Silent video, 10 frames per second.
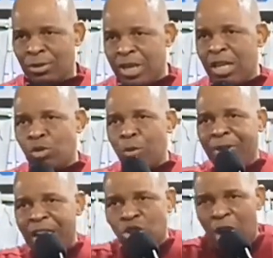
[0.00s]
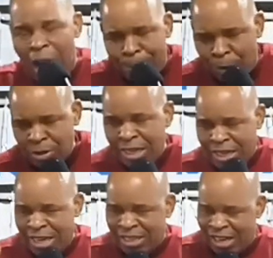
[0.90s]
Things will begin to happen
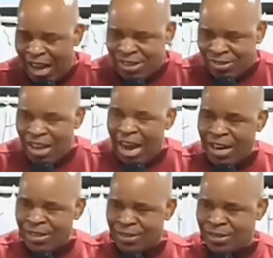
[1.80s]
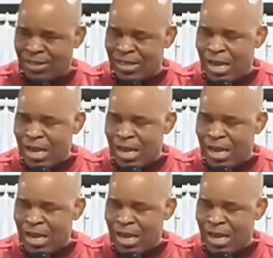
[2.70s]
in the last days.